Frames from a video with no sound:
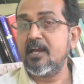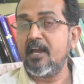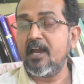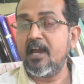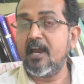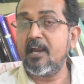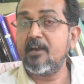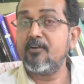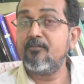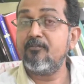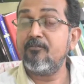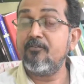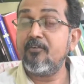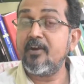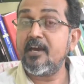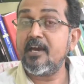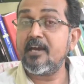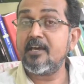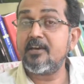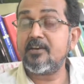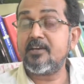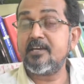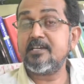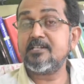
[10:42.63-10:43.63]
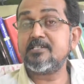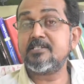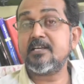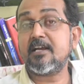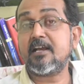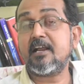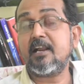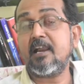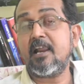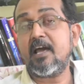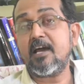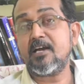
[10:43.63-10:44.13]
and where is the
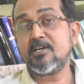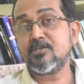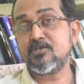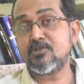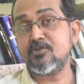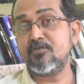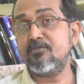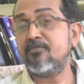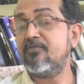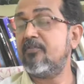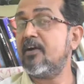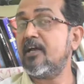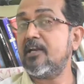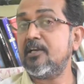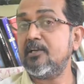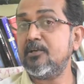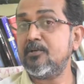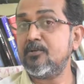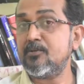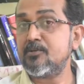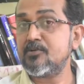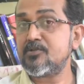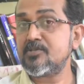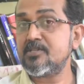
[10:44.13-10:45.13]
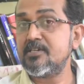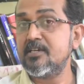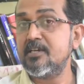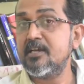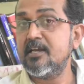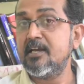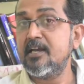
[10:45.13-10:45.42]
clash of values.